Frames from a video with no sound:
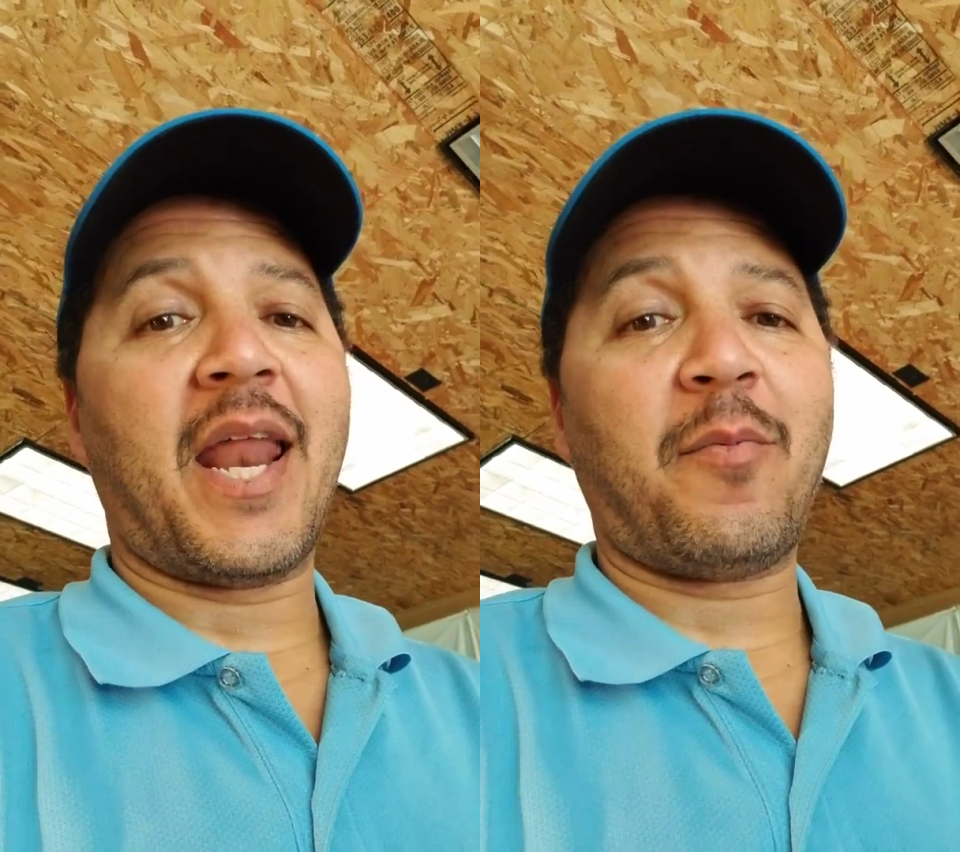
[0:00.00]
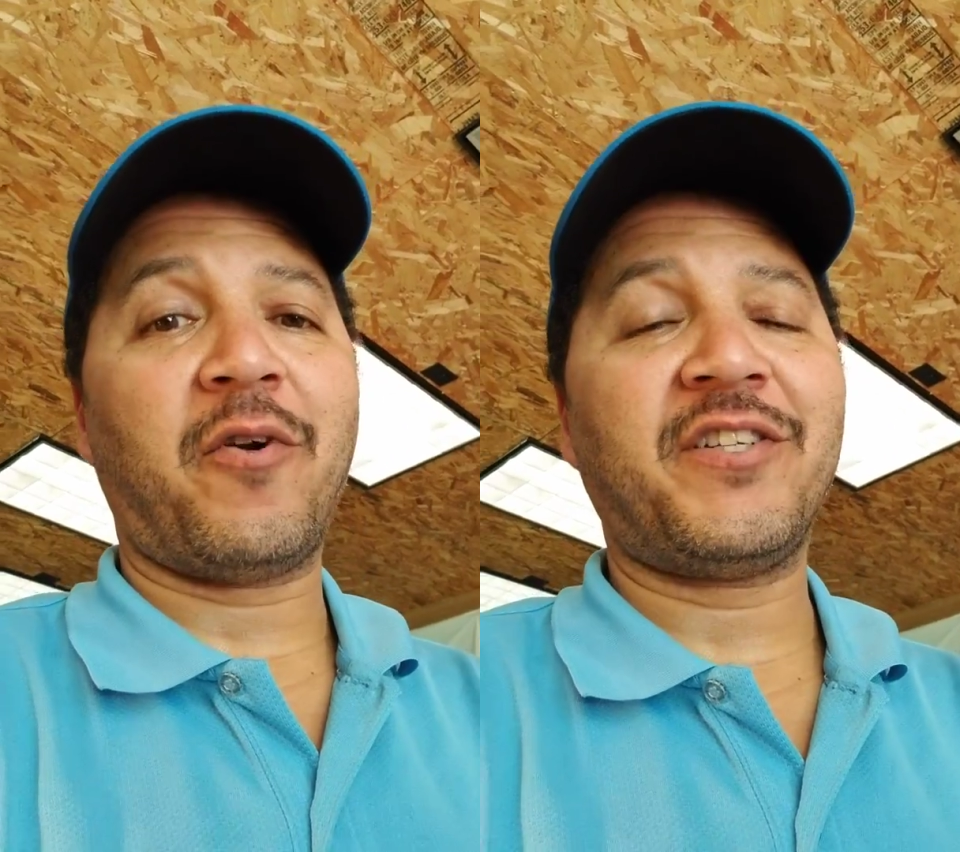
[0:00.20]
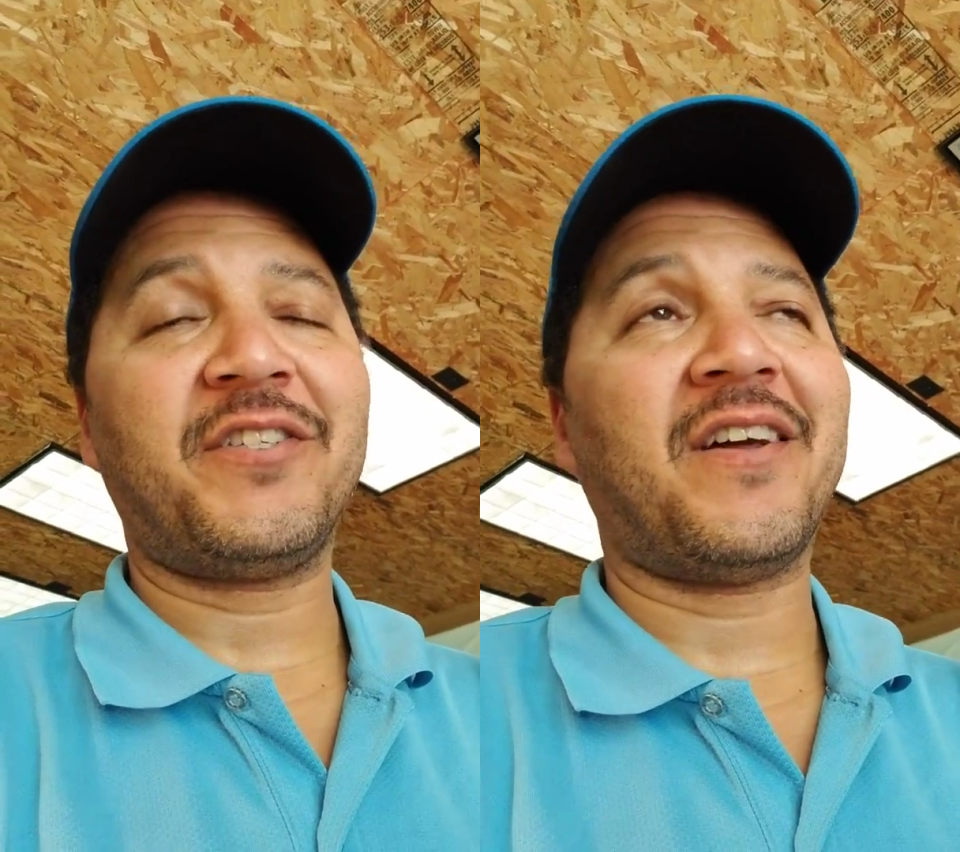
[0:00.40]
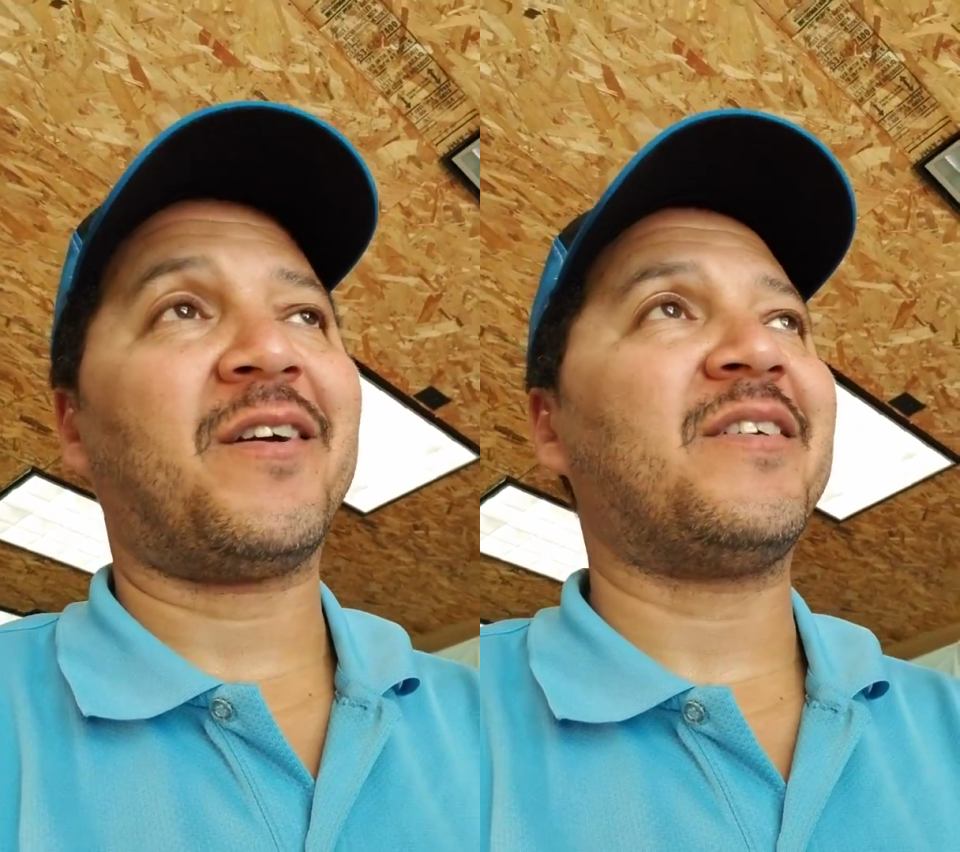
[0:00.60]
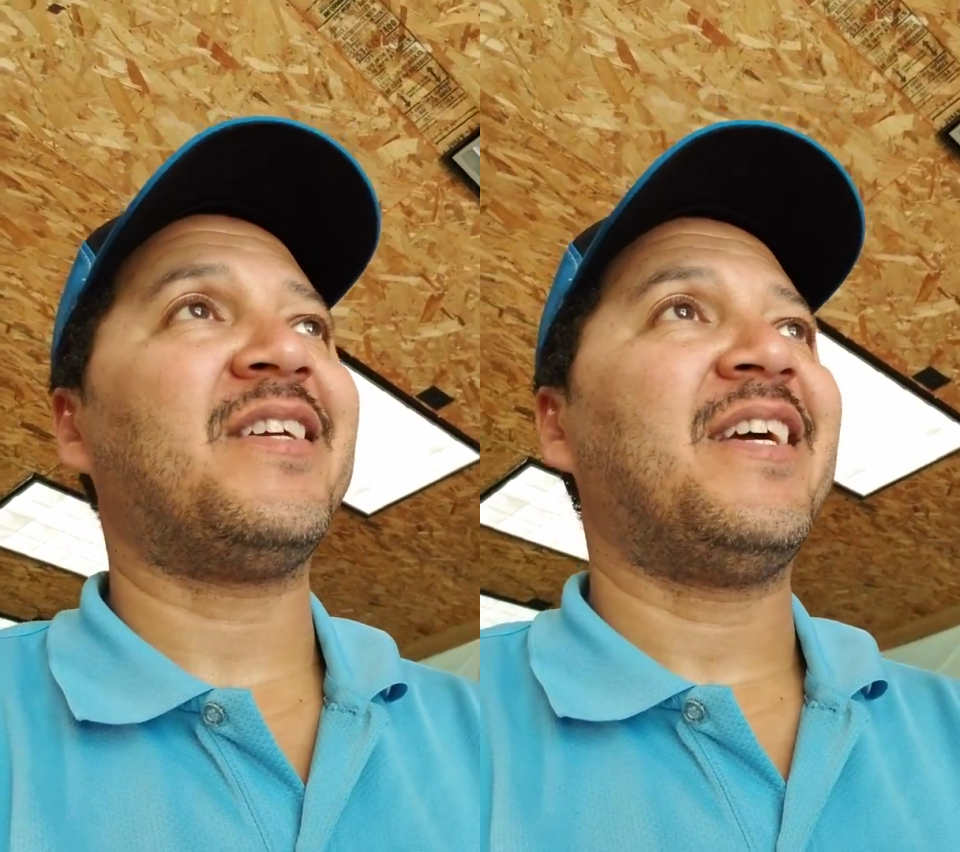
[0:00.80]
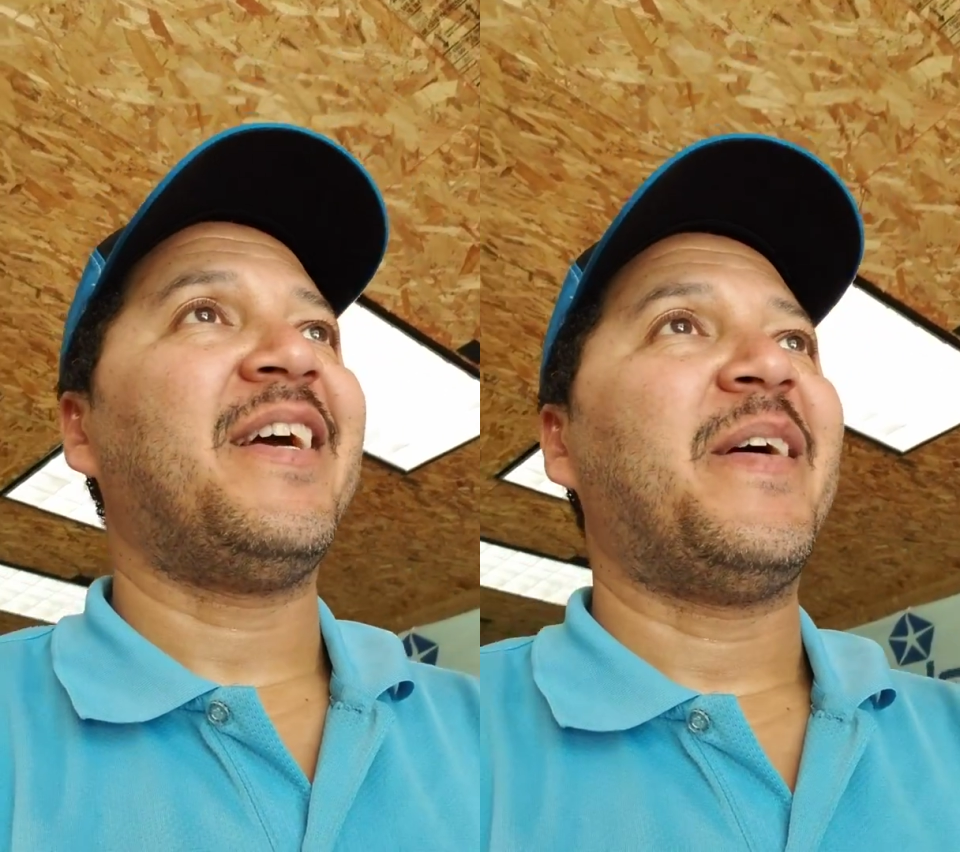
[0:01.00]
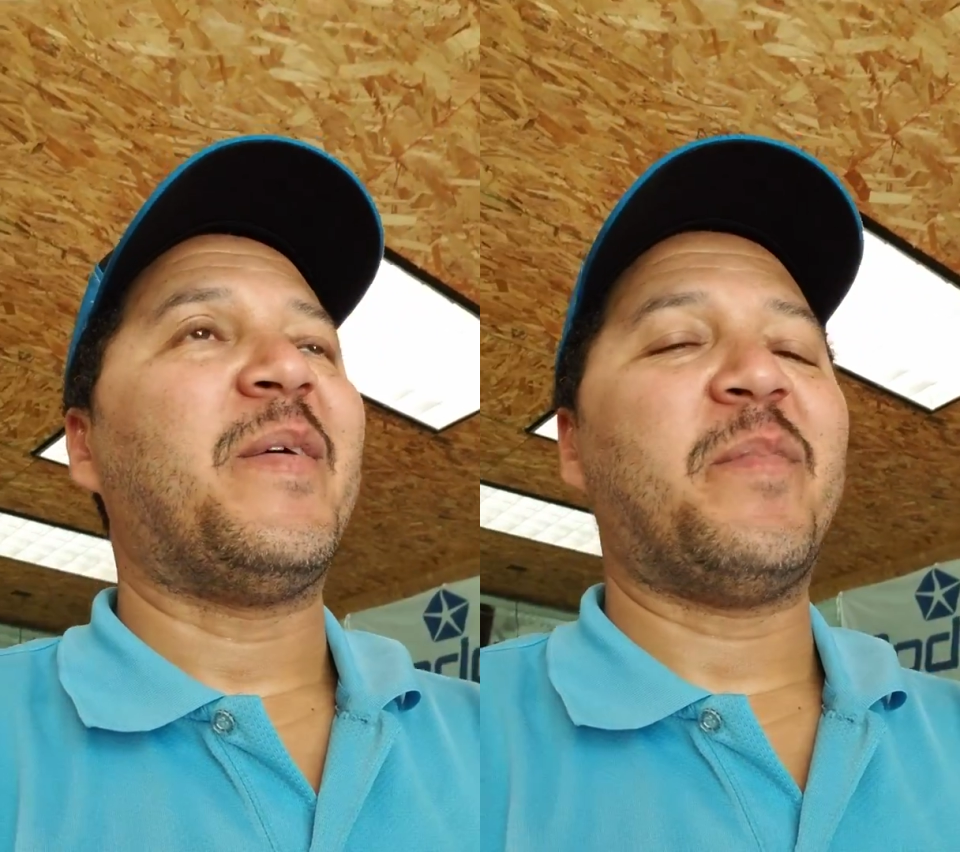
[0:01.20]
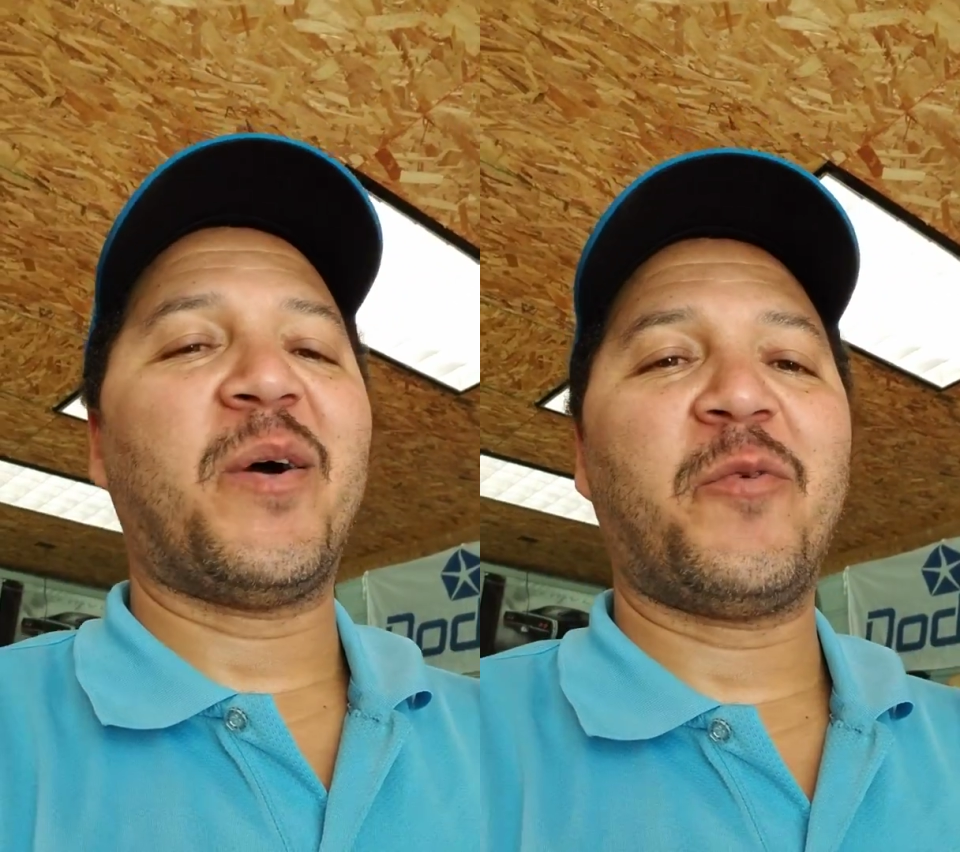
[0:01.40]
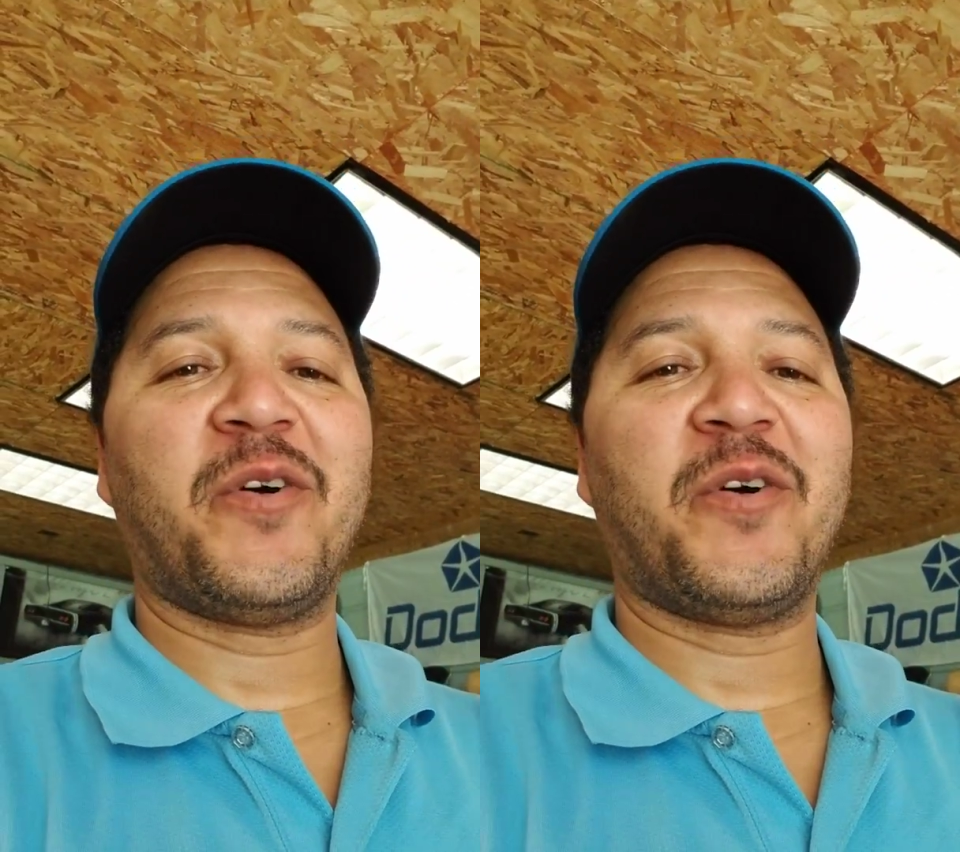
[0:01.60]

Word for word: Operation Dart. But